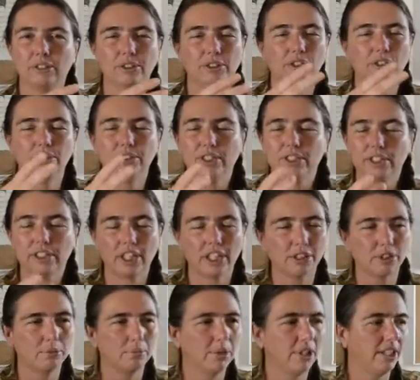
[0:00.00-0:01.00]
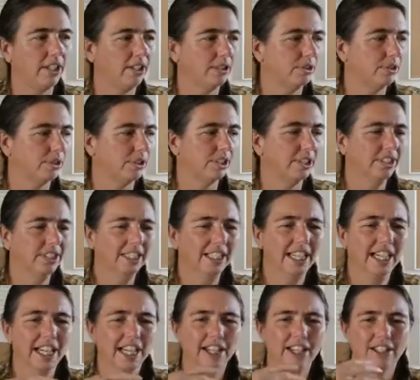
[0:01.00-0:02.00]
you disgust me,
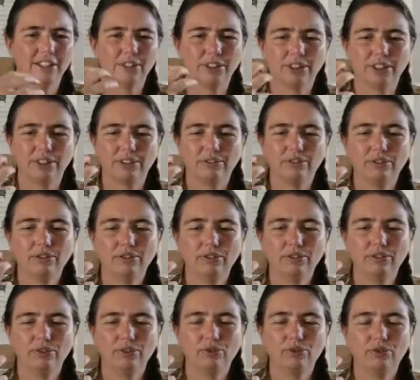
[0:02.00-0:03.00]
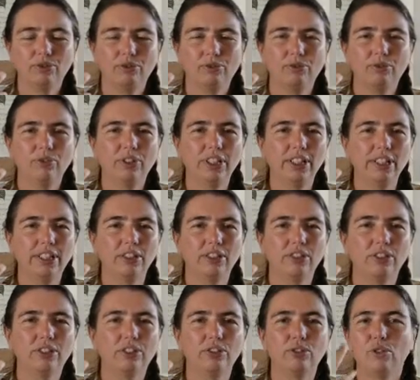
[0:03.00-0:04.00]
or really
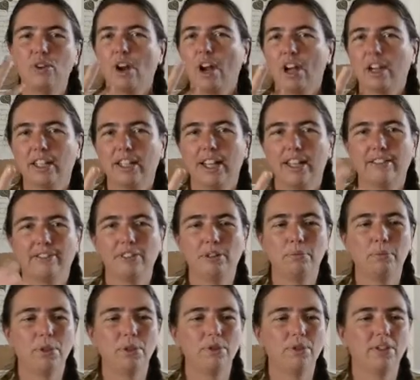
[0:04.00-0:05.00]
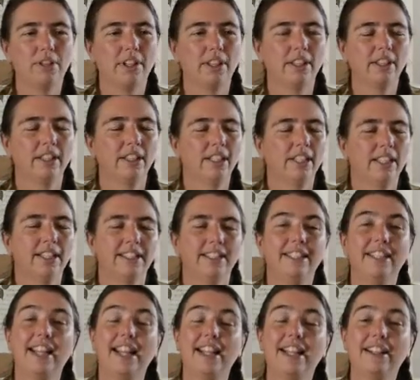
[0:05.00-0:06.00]
strong and heavy music,
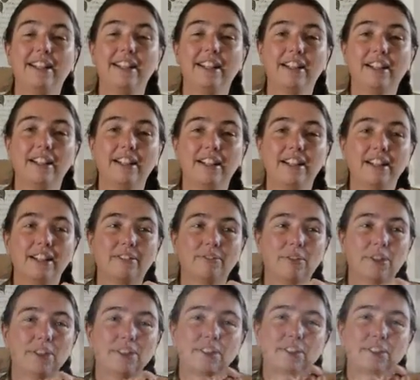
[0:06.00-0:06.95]
then the water